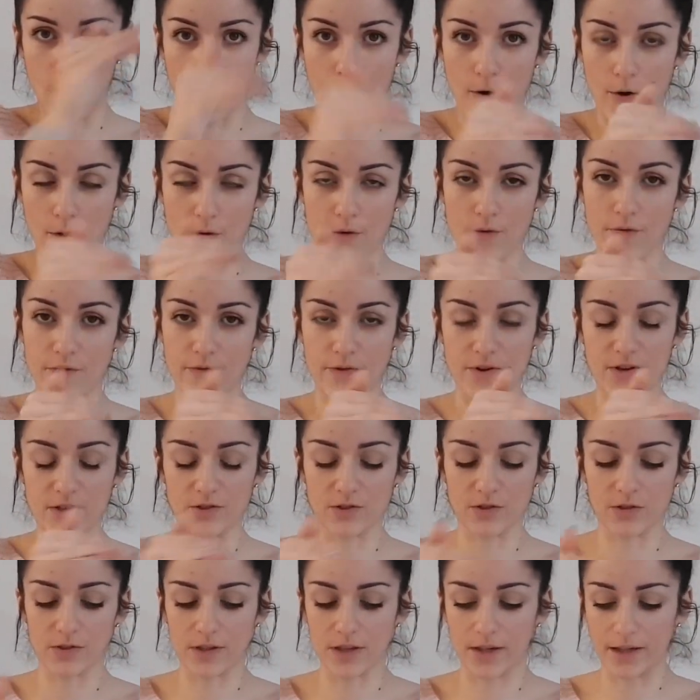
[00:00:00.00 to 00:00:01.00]
over
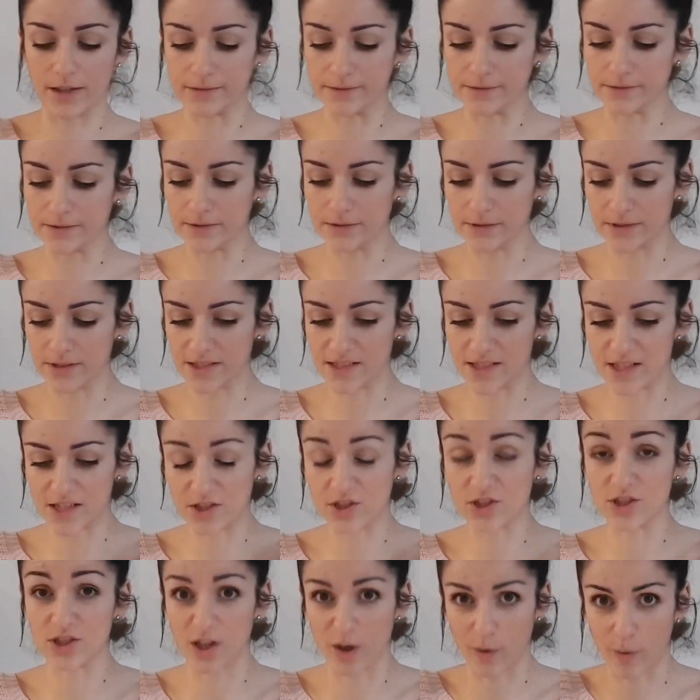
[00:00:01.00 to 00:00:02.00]
each other. The
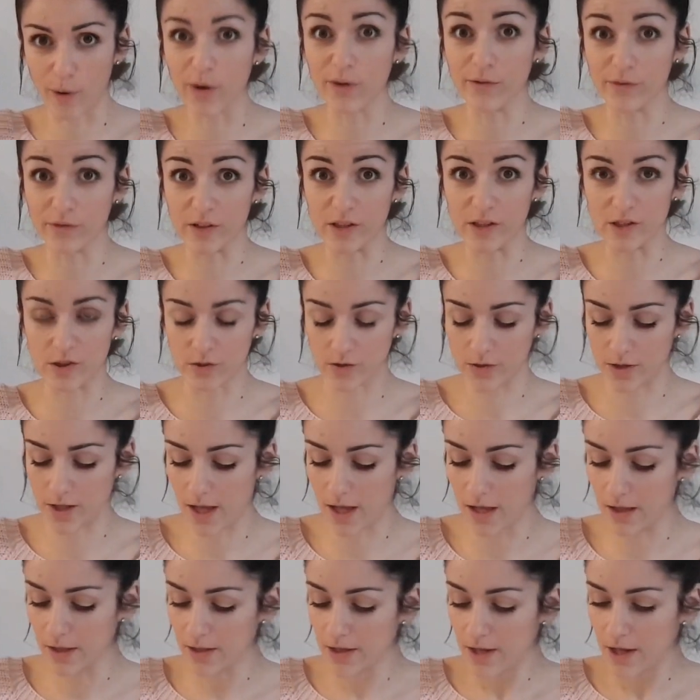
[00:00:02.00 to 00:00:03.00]
stitches go over each
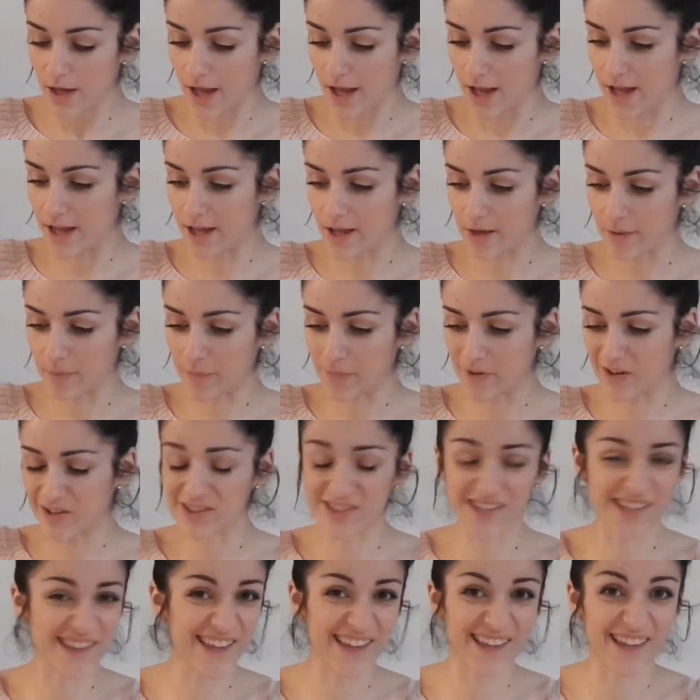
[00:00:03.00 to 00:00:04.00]
other
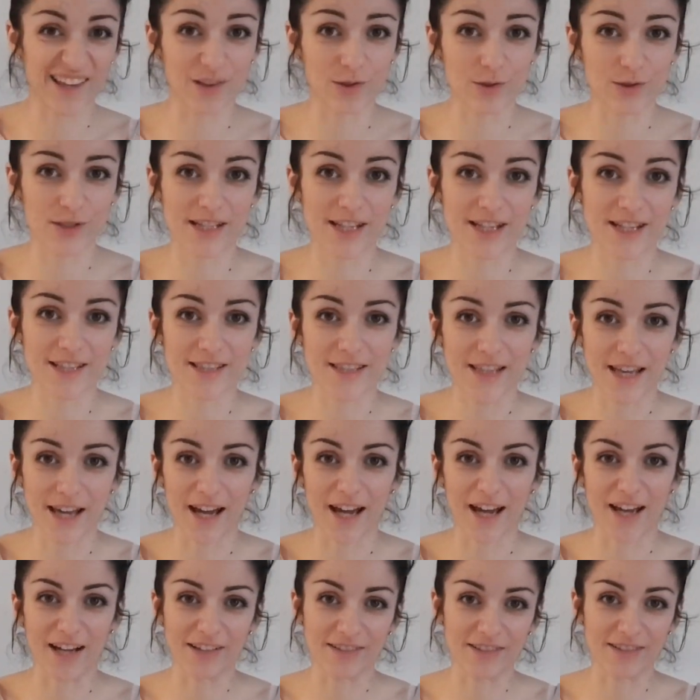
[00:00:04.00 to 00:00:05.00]
because I think it looks neater
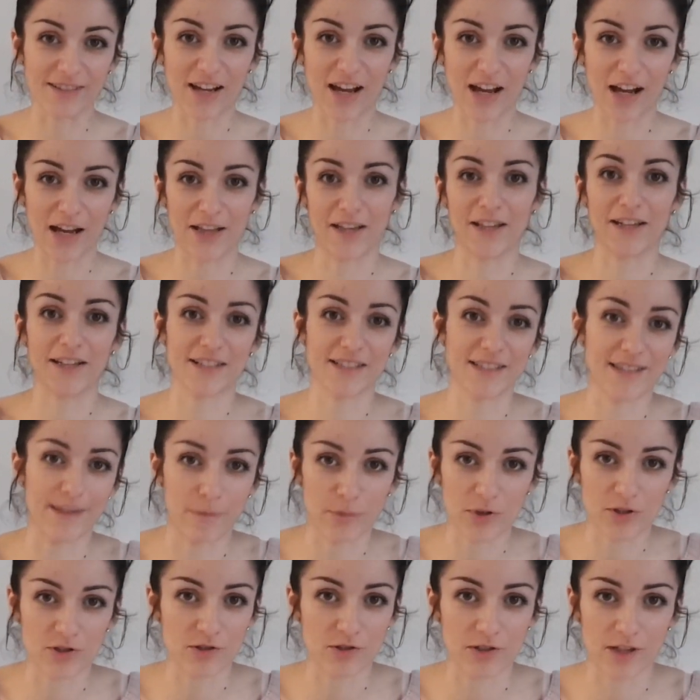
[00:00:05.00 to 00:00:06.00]
and I like
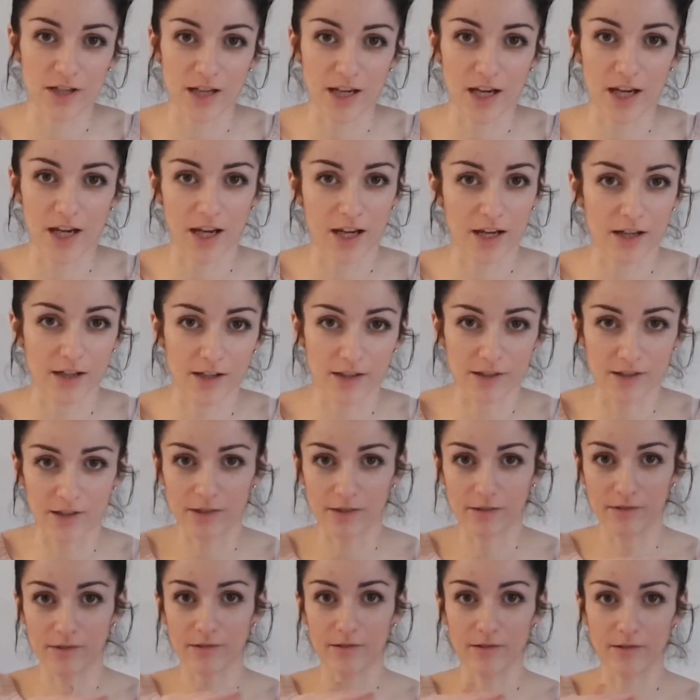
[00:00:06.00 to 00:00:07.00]
symmetry and
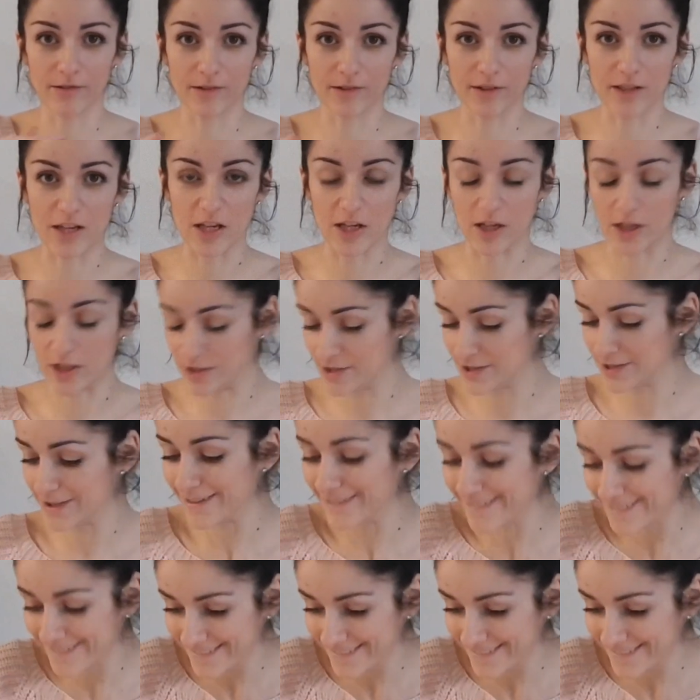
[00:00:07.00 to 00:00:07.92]
neatness.